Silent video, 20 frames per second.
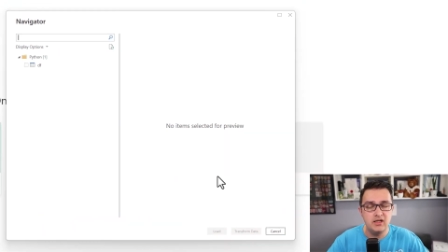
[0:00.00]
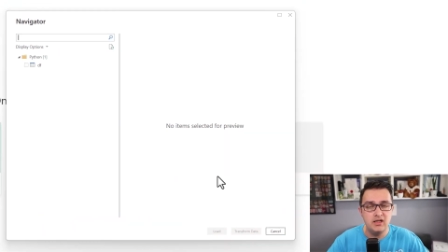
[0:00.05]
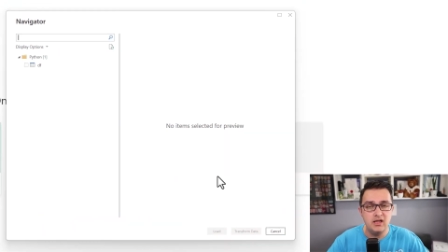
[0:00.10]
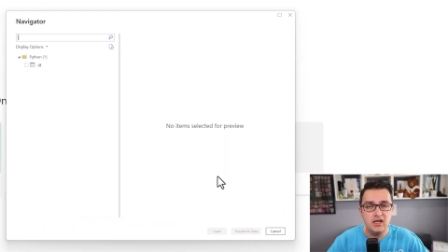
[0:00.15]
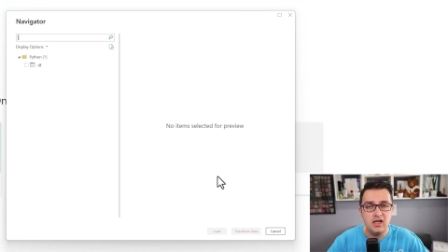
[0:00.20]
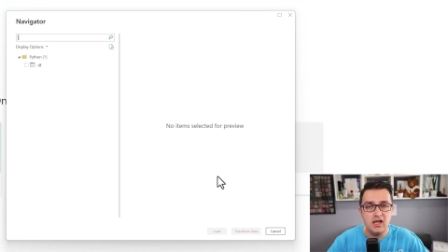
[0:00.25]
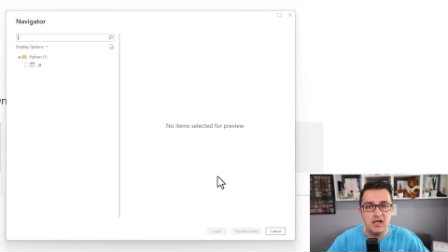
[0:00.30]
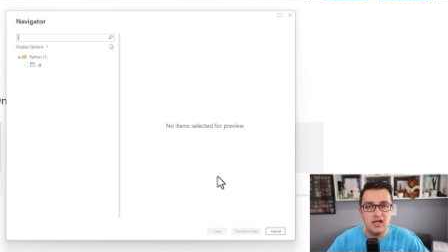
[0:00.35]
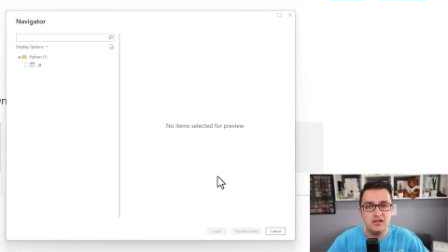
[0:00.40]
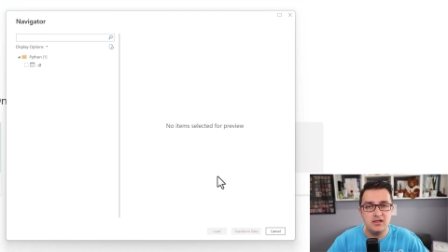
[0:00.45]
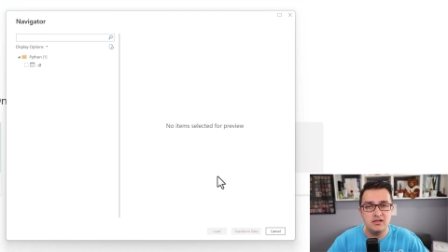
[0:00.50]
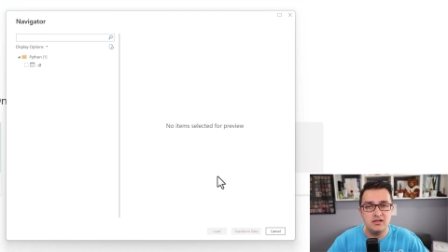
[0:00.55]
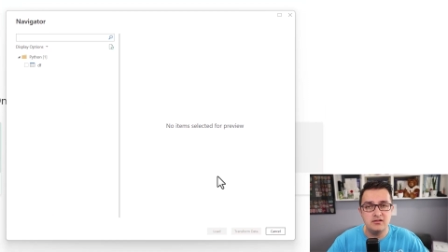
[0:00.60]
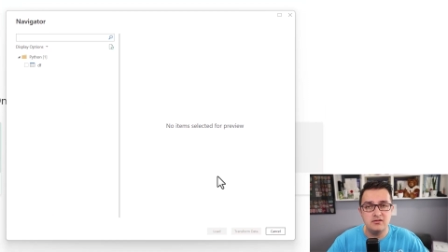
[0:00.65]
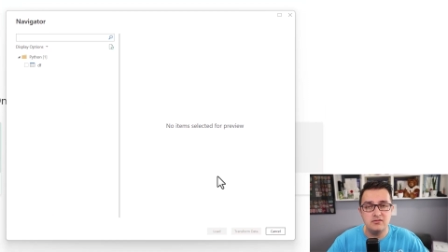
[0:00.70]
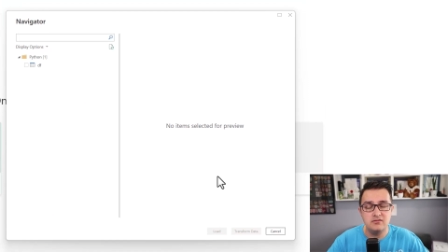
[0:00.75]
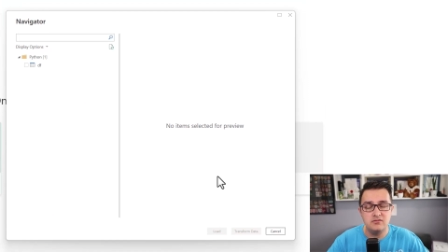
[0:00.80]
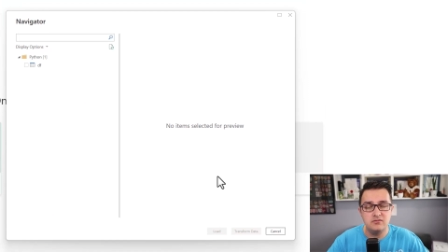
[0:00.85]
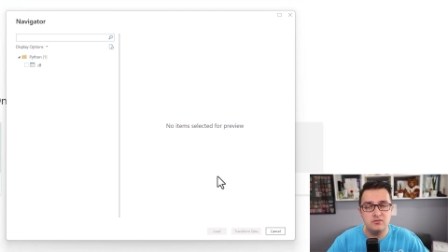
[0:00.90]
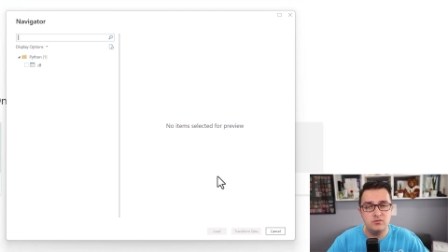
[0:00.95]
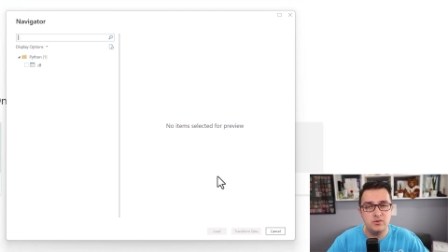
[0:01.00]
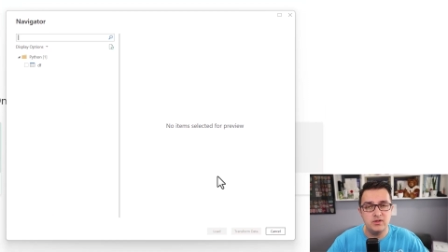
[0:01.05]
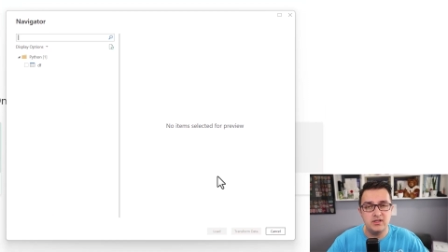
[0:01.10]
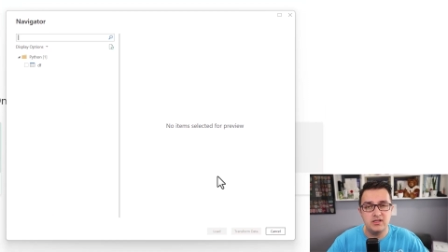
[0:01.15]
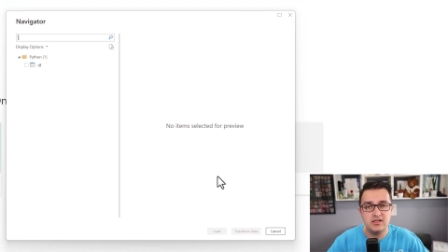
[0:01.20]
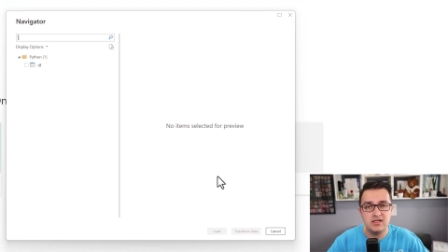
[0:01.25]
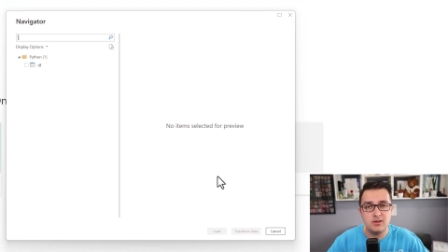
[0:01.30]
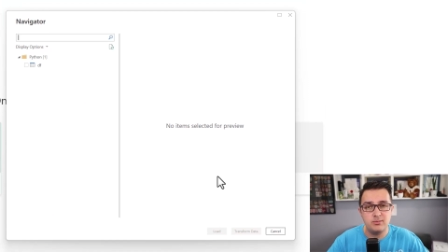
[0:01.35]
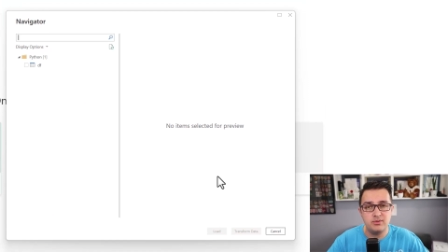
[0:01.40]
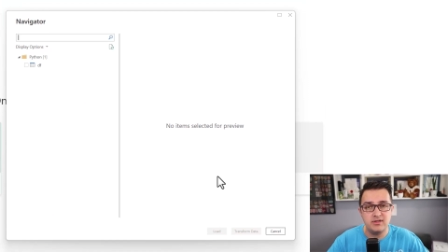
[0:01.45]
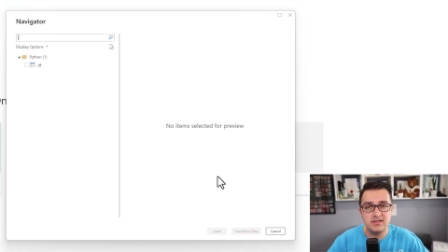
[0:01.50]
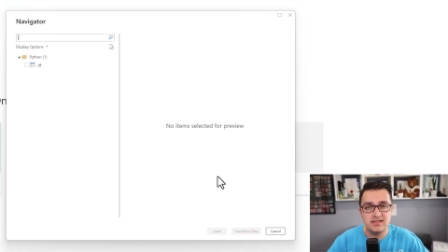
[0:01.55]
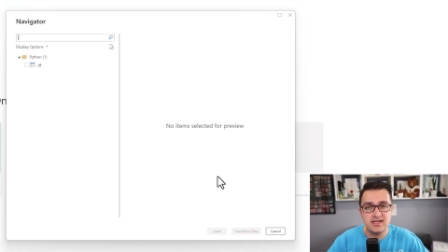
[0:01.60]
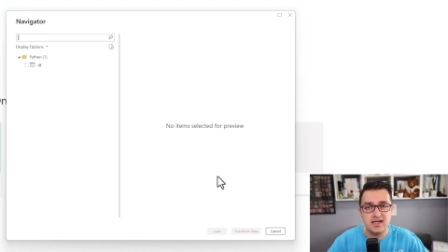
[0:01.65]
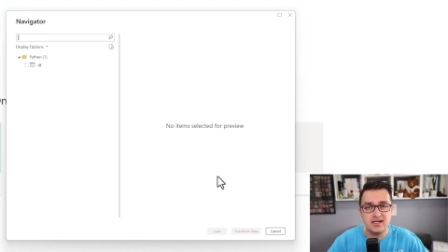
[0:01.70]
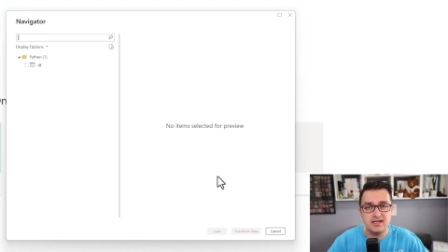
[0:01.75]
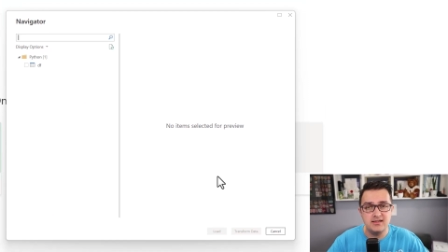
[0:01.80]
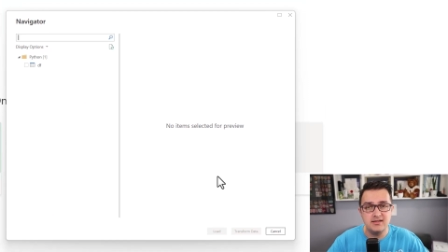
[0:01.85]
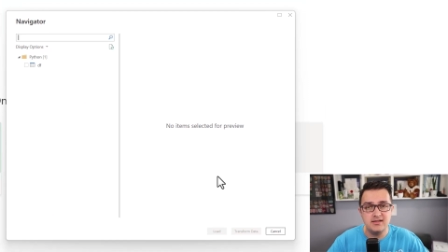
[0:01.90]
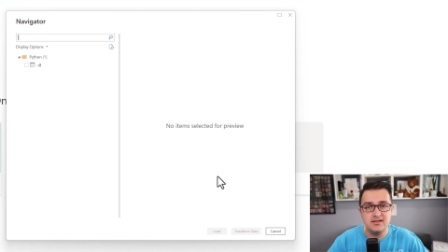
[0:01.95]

And within a couple of seconds,